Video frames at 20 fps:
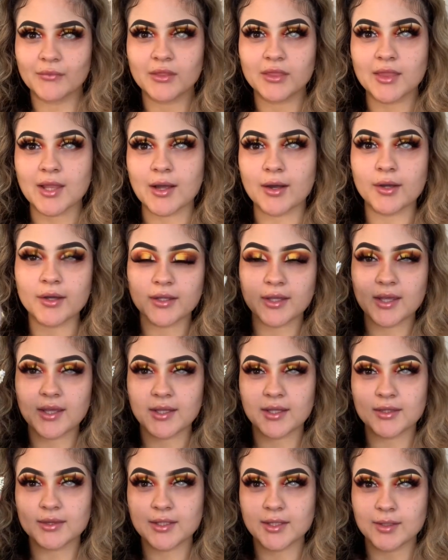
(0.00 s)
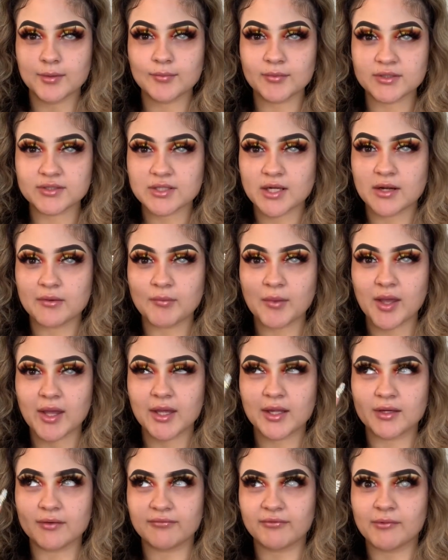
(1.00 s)
No, I can't get the image out of my
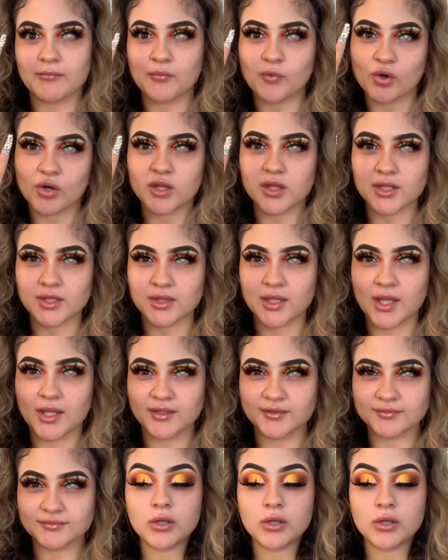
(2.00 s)
head of them going like that.